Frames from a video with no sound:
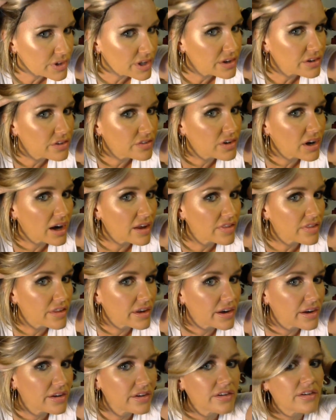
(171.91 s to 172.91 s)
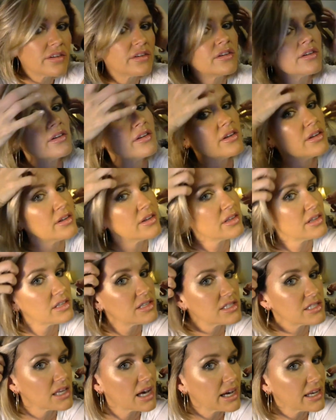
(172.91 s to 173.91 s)
you've got the
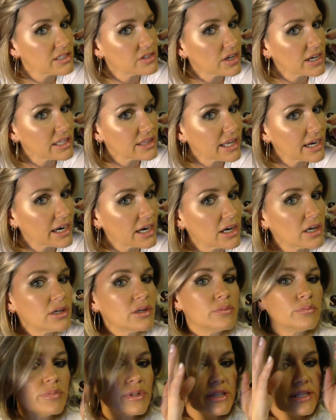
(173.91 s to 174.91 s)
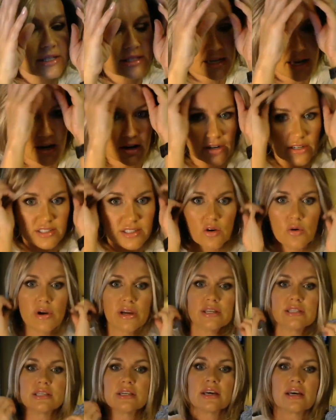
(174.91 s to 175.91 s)
sides right there, but this hair is
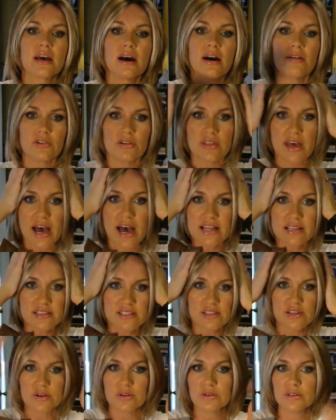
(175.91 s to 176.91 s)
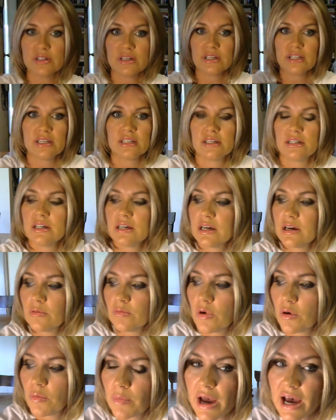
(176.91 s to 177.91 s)
going to cover that, so it
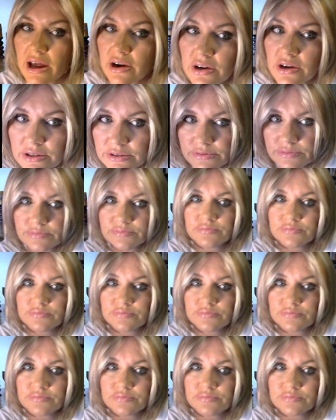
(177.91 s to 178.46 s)
won't matter.